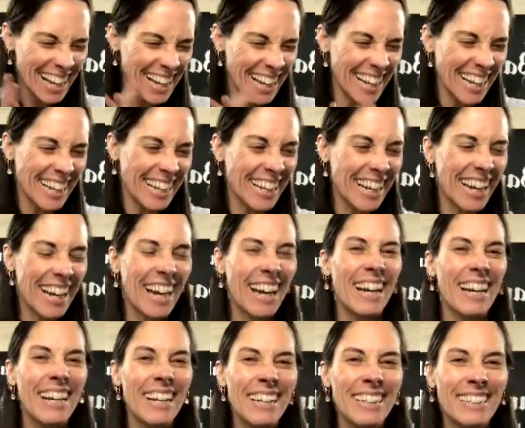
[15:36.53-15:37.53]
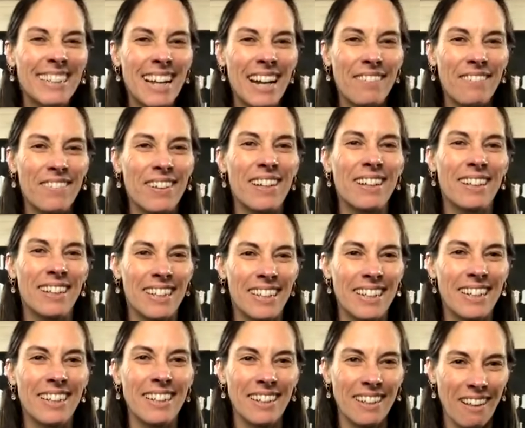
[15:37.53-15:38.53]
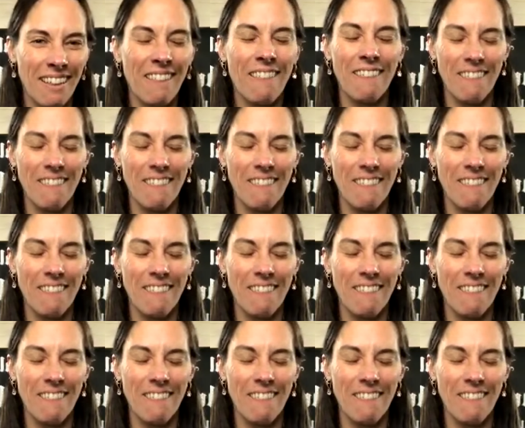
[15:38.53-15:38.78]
I was like, we're never gonna finish.